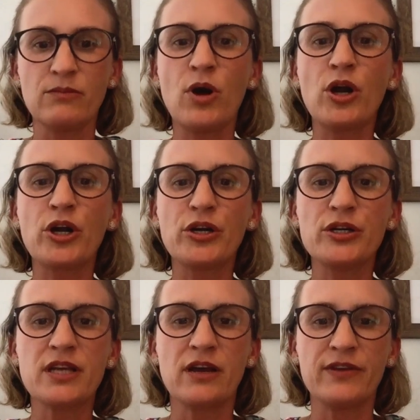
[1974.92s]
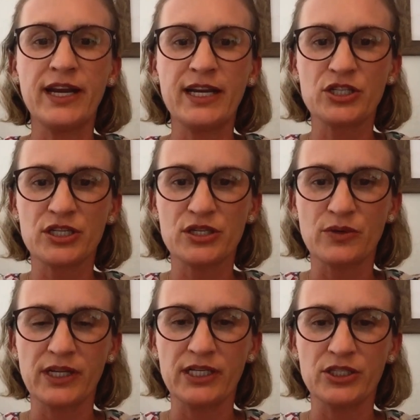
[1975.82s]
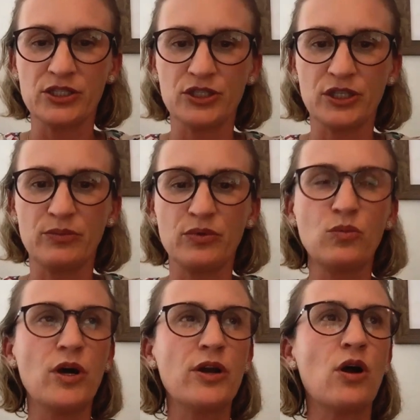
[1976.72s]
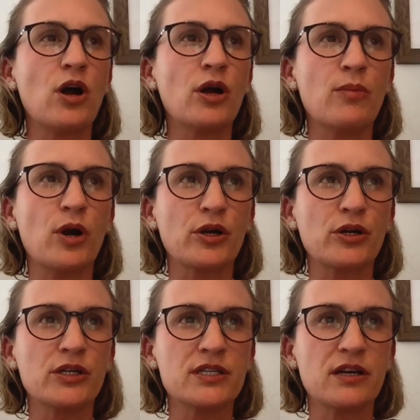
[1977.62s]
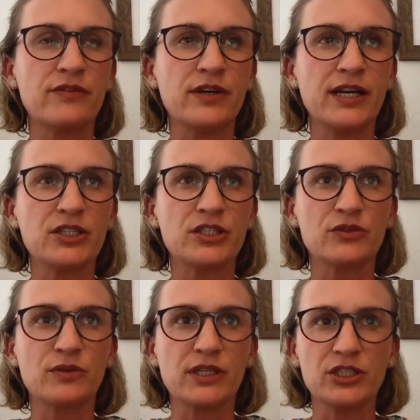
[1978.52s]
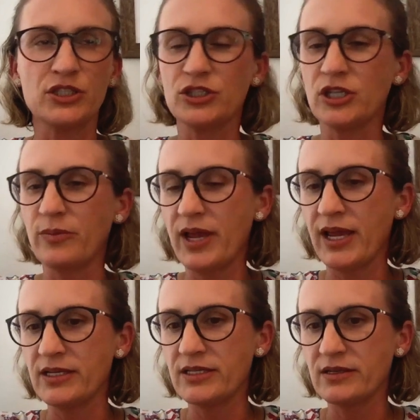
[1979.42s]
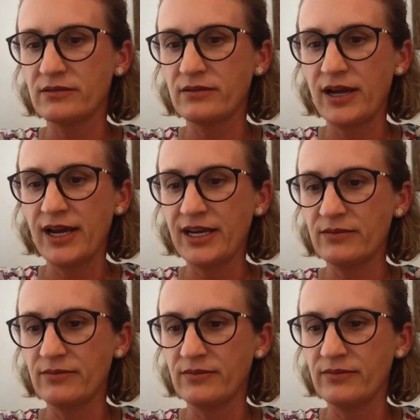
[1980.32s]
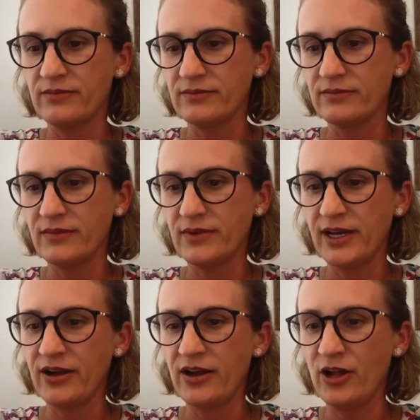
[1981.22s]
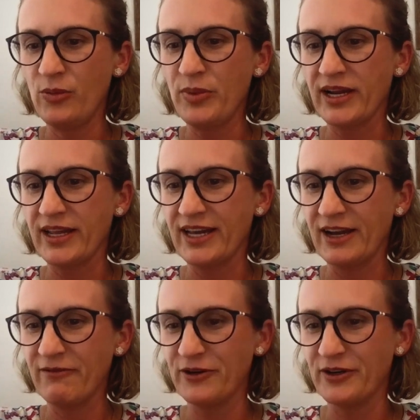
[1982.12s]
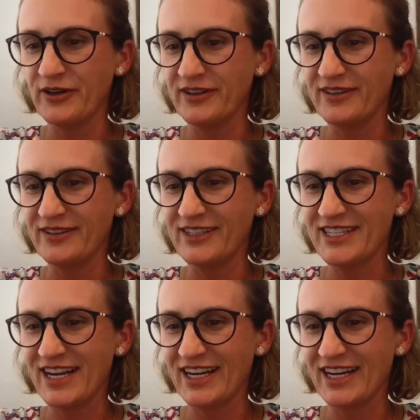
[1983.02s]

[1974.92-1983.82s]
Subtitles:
markers of an anxious relationship. What are markers of an anxious relationship? And I can I'll pick at that for a